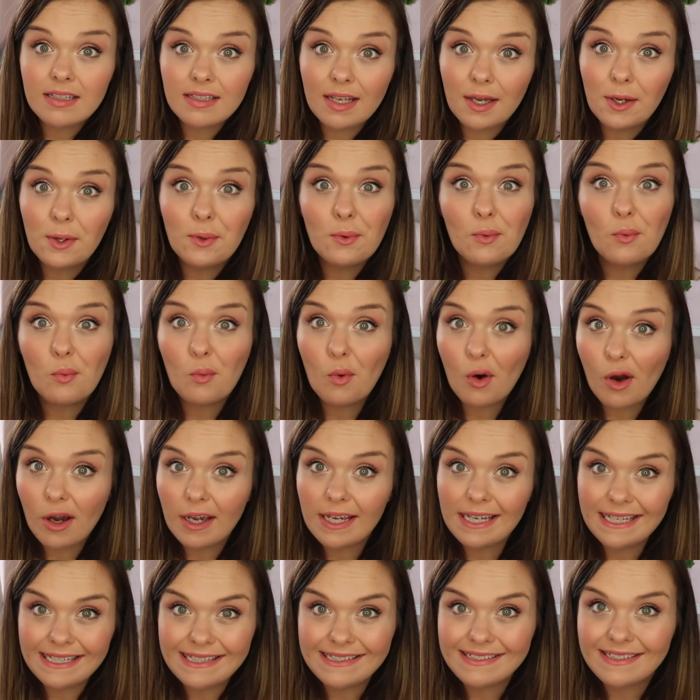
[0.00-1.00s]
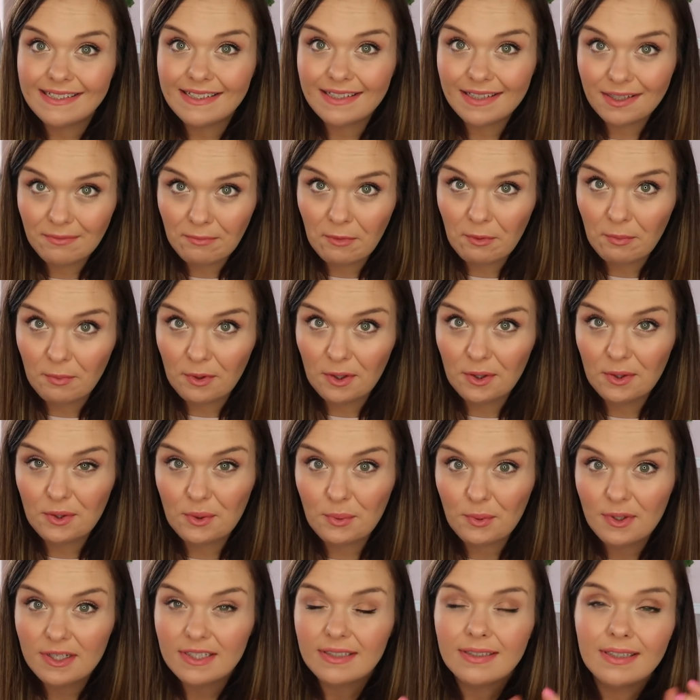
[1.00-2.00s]
So what is Slimming
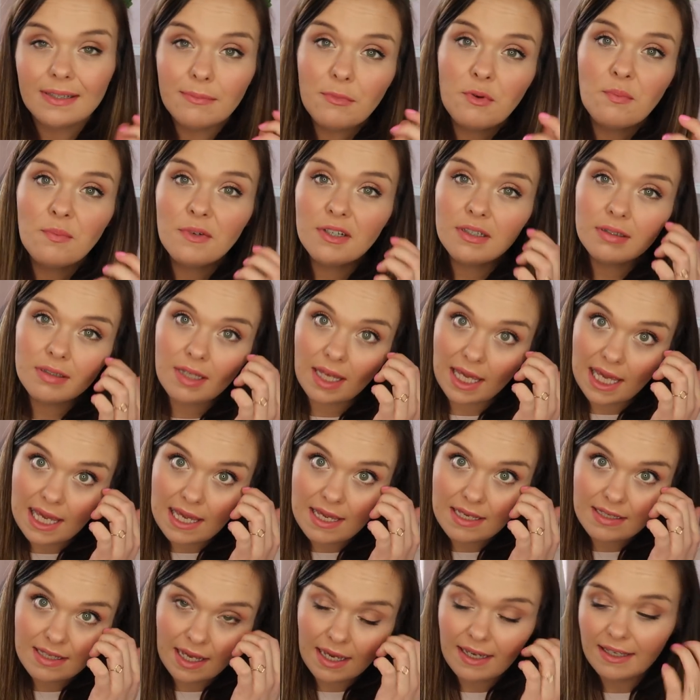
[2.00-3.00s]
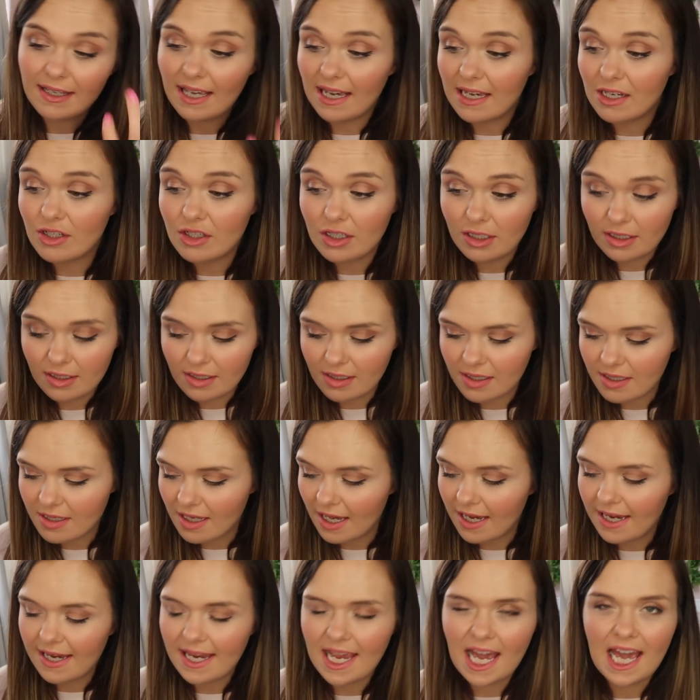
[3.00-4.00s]
World? Well, Slimming World is, I guess you could
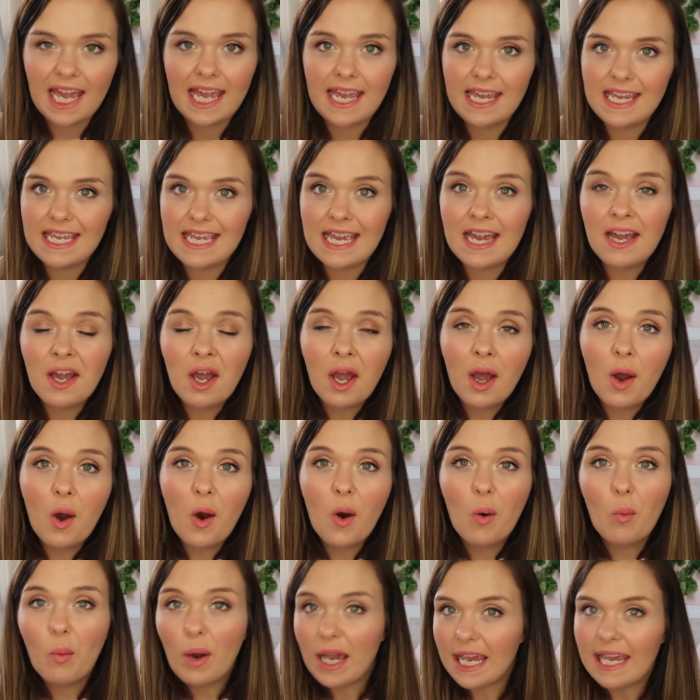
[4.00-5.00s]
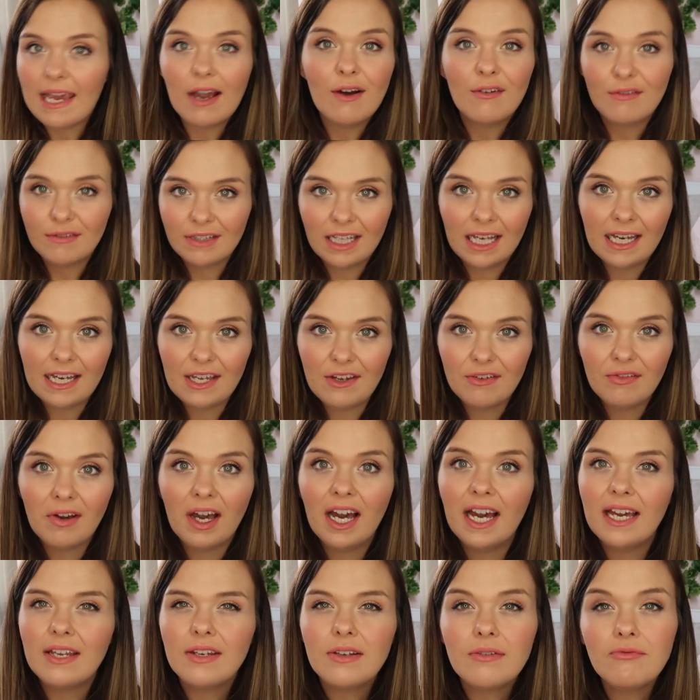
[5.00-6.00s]
say, a way of life.
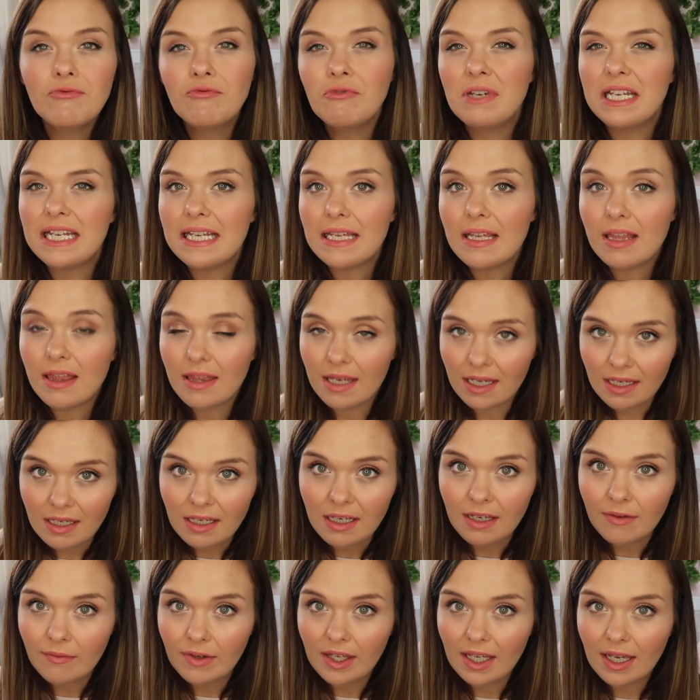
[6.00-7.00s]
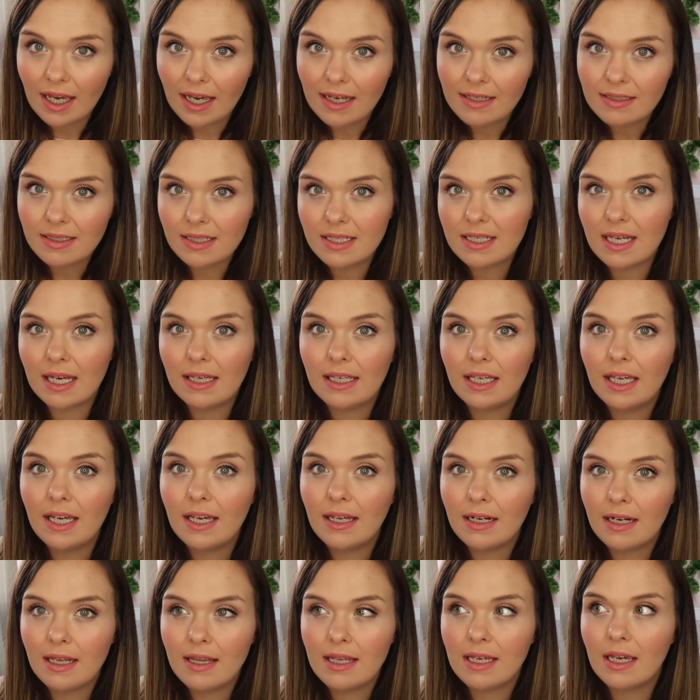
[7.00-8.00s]
I don't really think of it as a
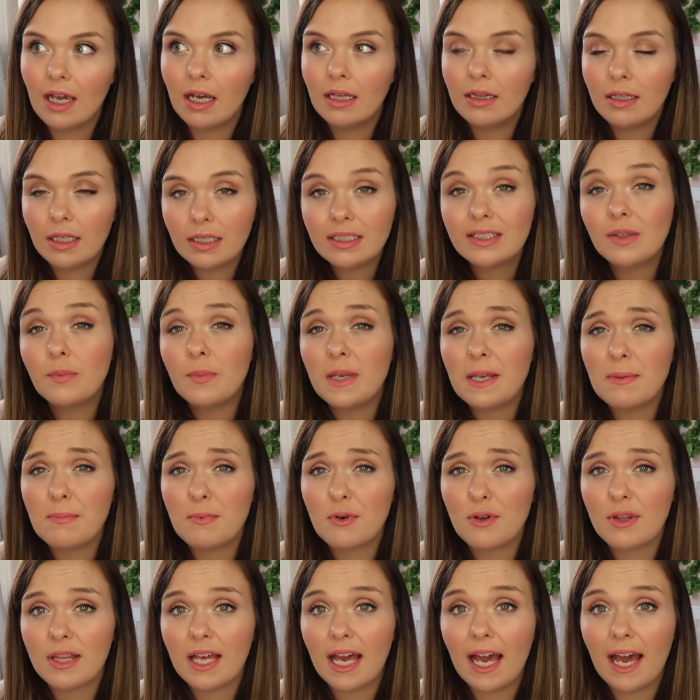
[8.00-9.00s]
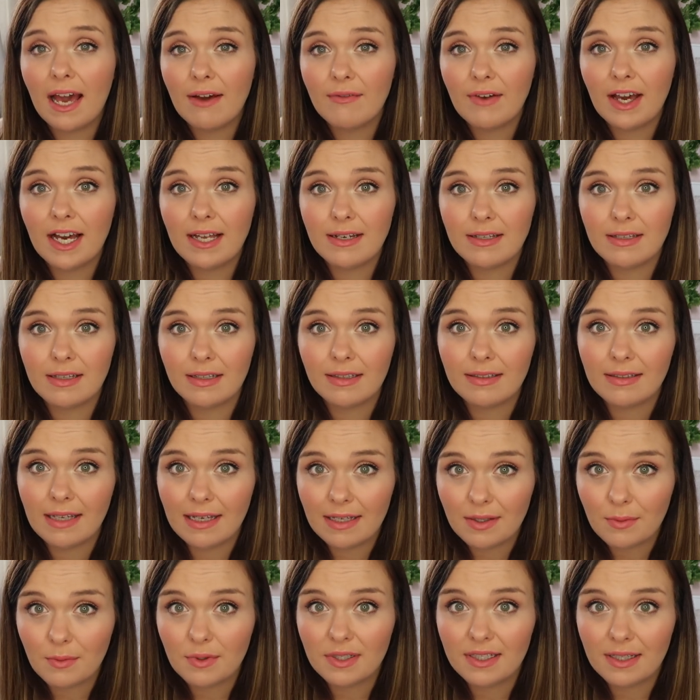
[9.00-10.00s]
diet, and I think a lot of people that have had
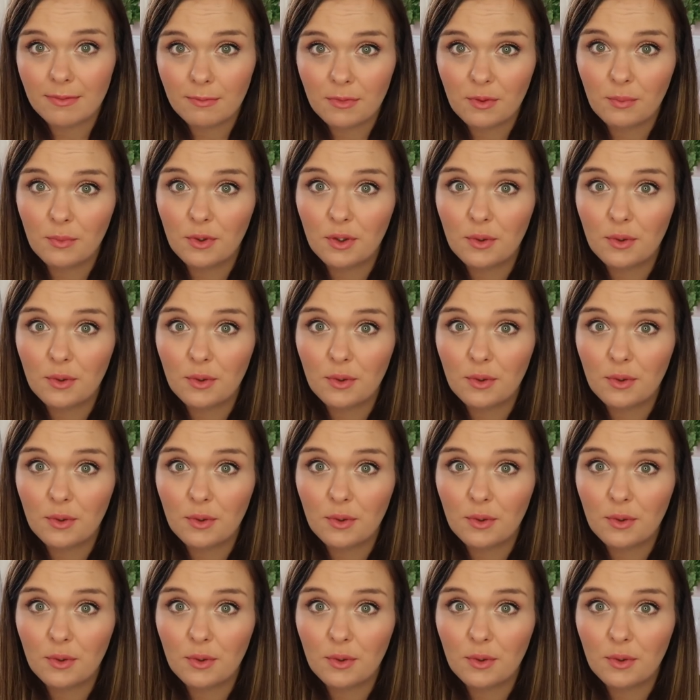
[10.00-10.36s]
success with Slimming